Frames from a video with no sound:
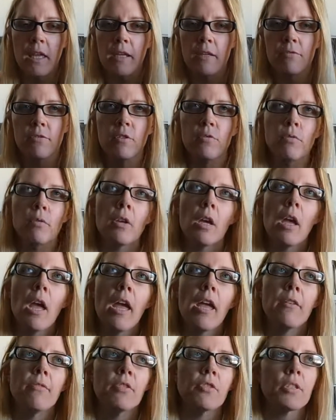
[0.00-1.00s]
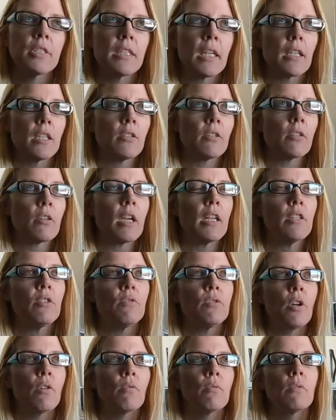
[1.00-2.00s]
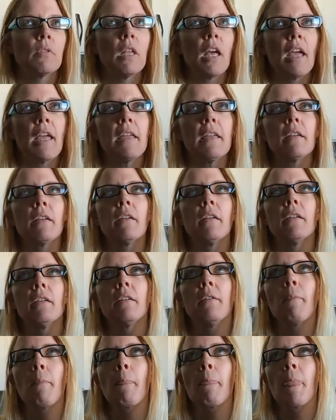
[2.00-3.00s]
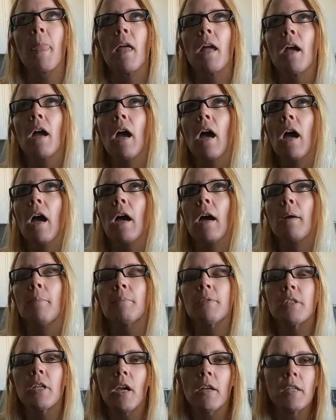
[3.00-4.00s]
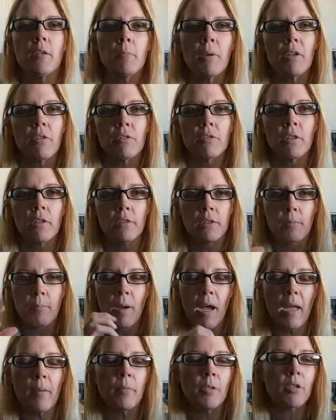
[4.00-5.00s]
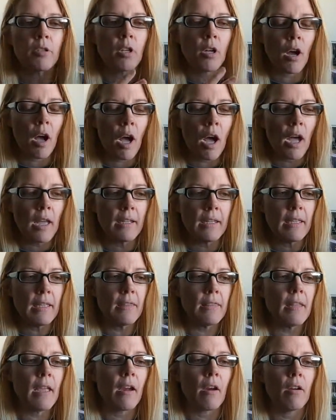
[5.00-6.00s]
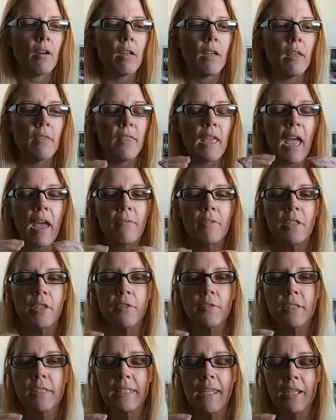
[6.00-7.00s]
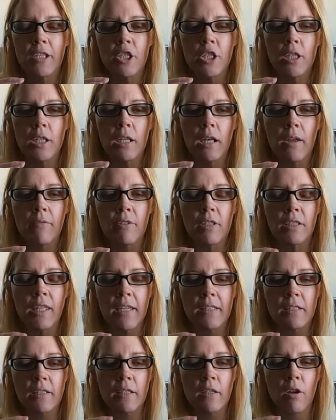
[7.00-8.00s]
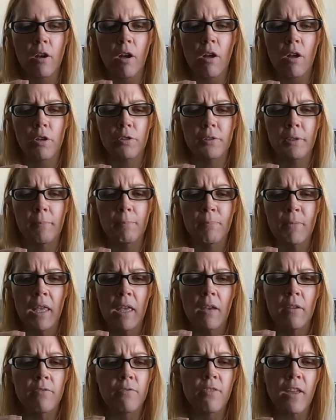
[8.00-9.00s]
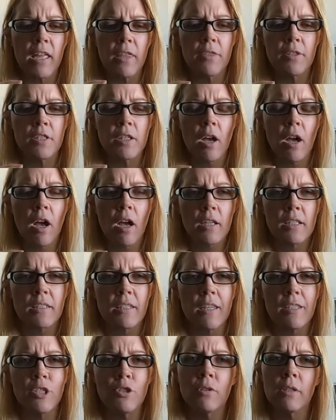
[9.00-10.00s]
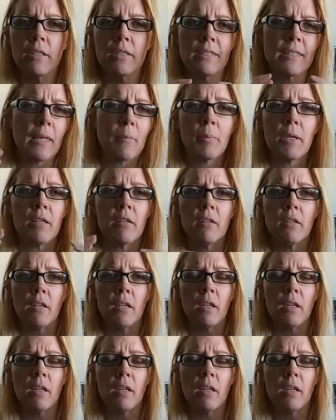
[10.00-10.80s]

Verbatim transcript: And if you, if you're secular and you don't like um, talking about the Bible or God in there, they have a little section in every lesson called Faith Talks, and you can skip it.